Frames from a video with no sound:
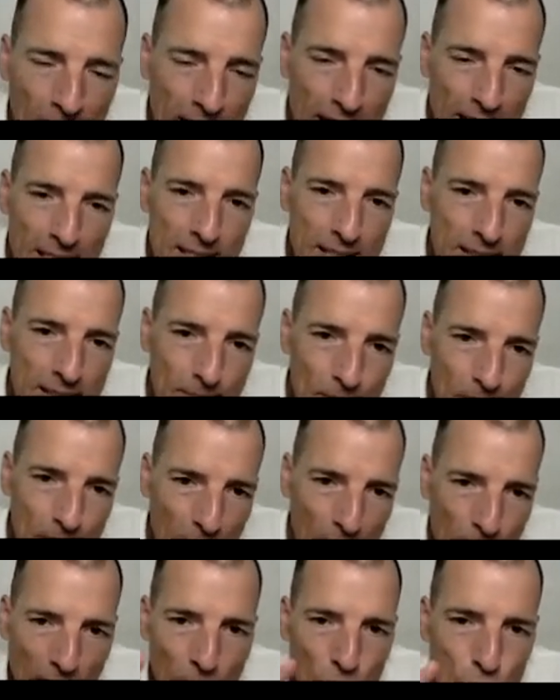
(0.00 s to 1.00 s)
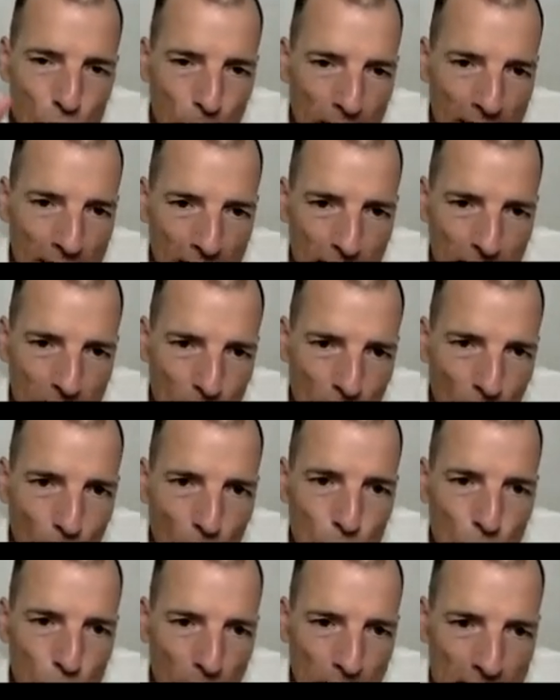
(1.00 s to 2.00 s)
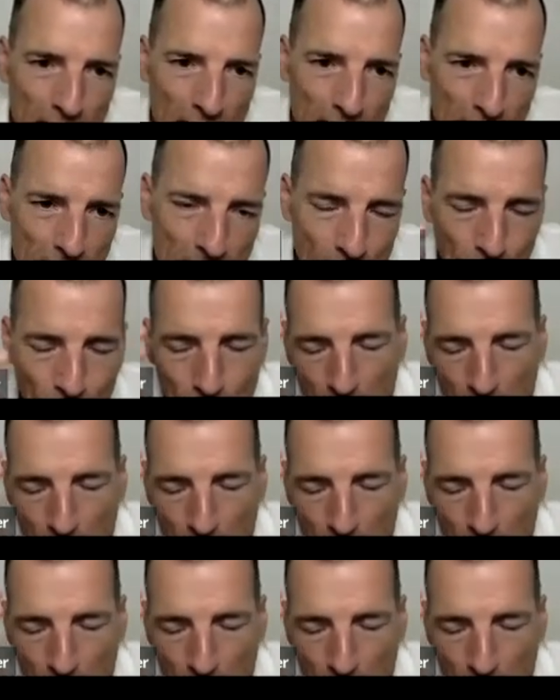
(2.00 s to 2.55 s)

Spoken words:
is around 20, low 20s.